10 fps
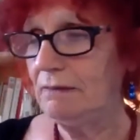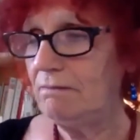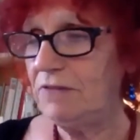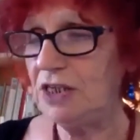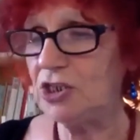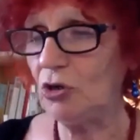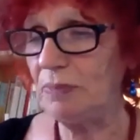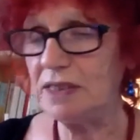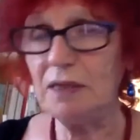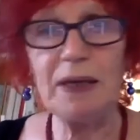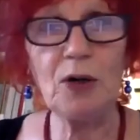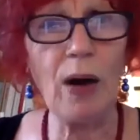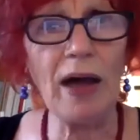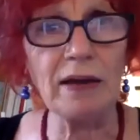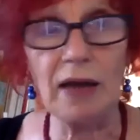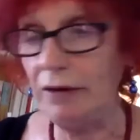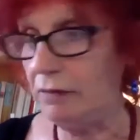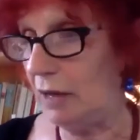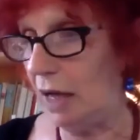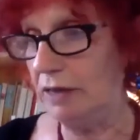They told me to be quiet and
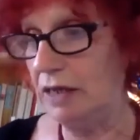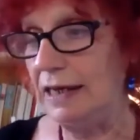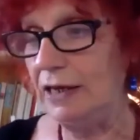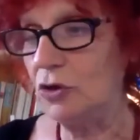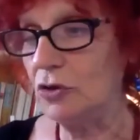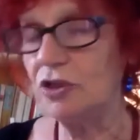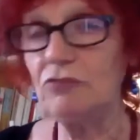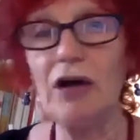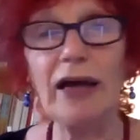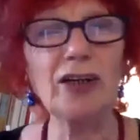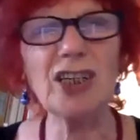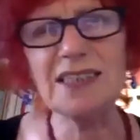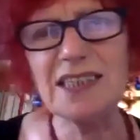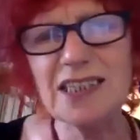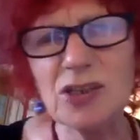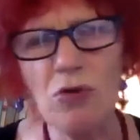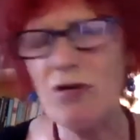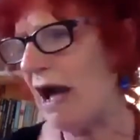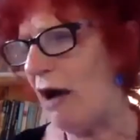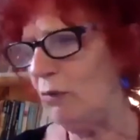I nearly caused a riot because I swung
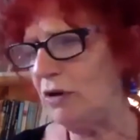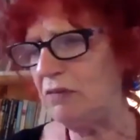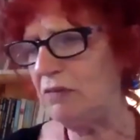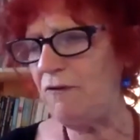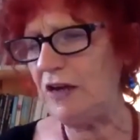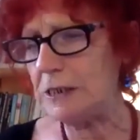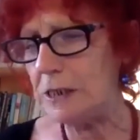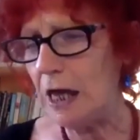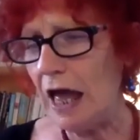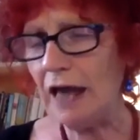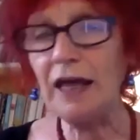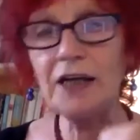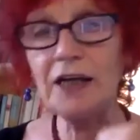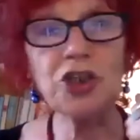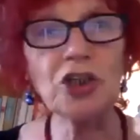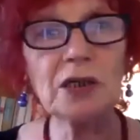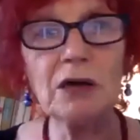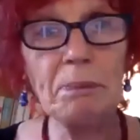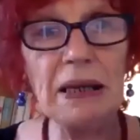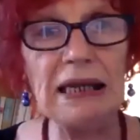out with my fist and I just
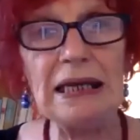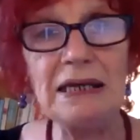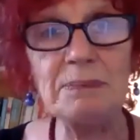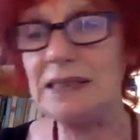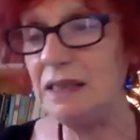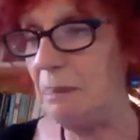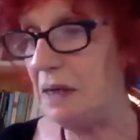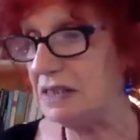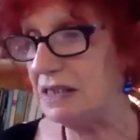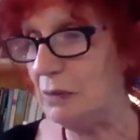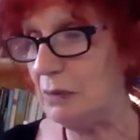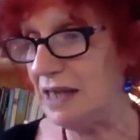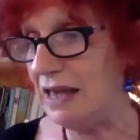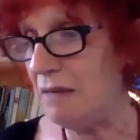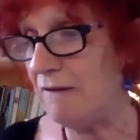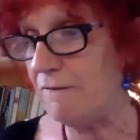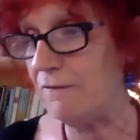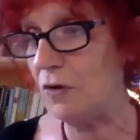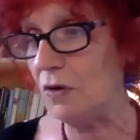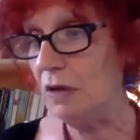completely missed the person I was aiming
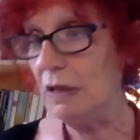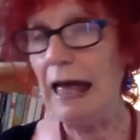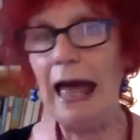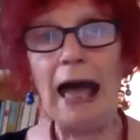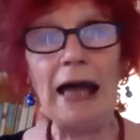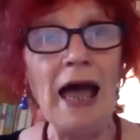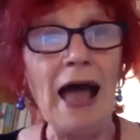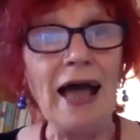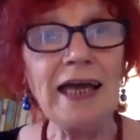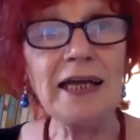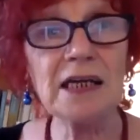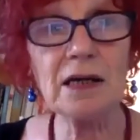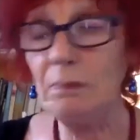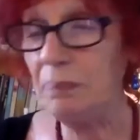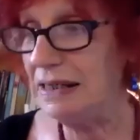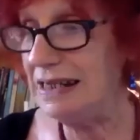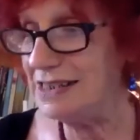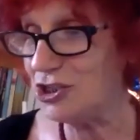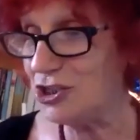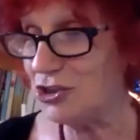for. And I hit a complete
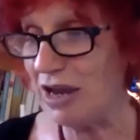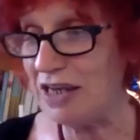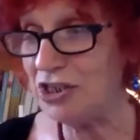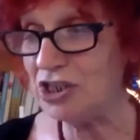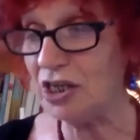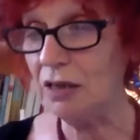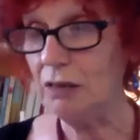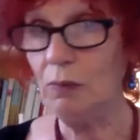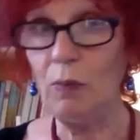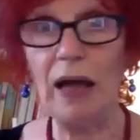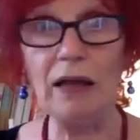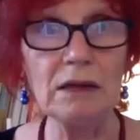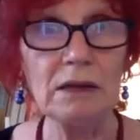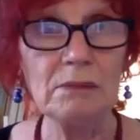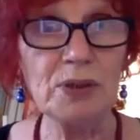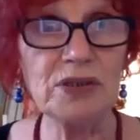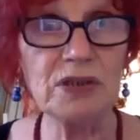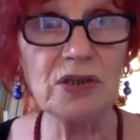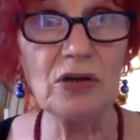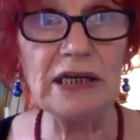stranger. Well, put us
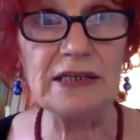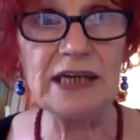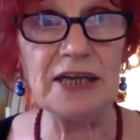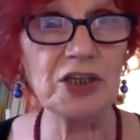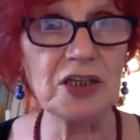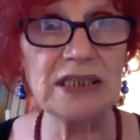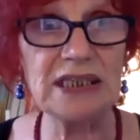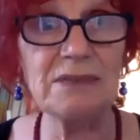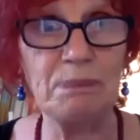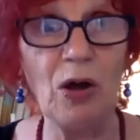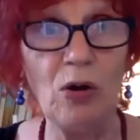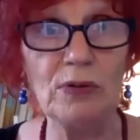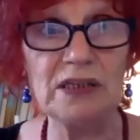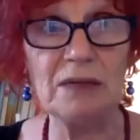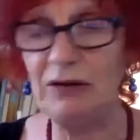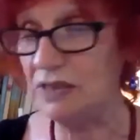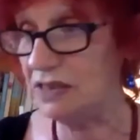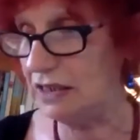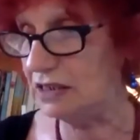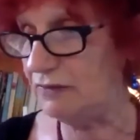all in danger because this bloke was about
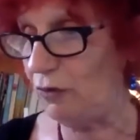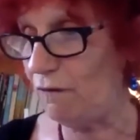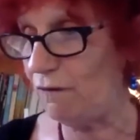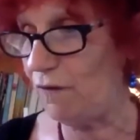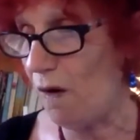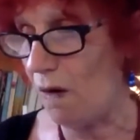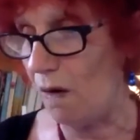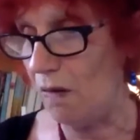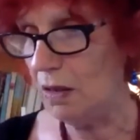6'4".